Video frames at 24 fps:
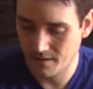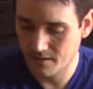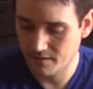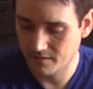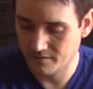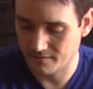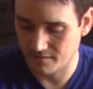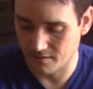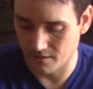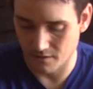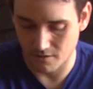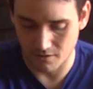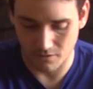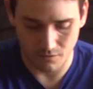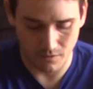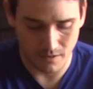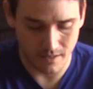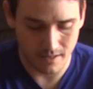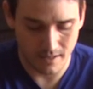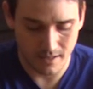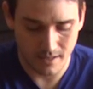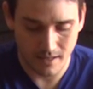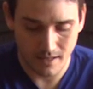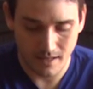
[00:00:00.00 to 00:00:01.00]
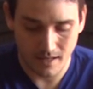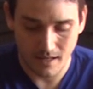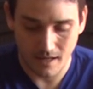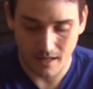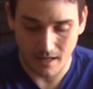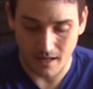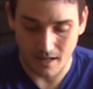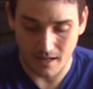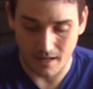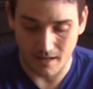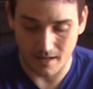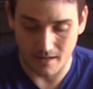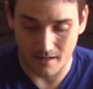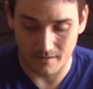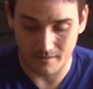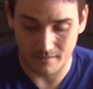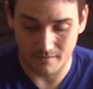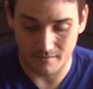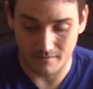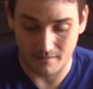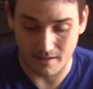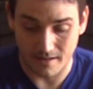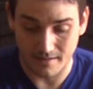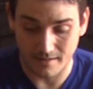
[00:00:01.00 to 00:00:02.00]
So I
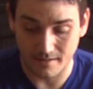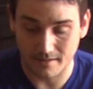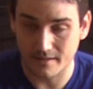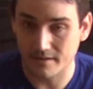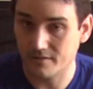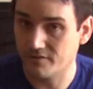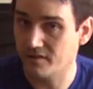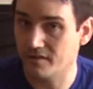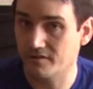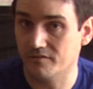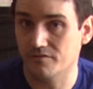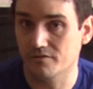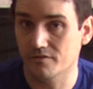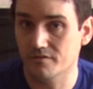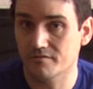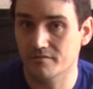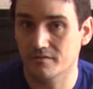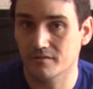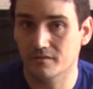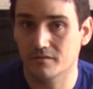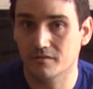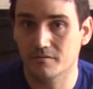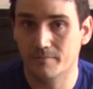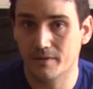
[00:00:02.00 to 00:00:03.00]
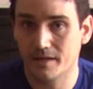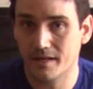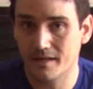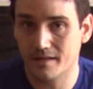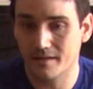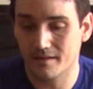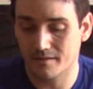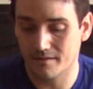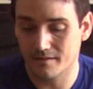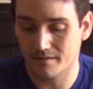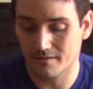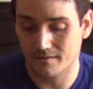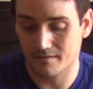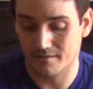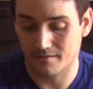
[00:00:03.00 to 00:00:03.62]
did get a chance to use it a little bit,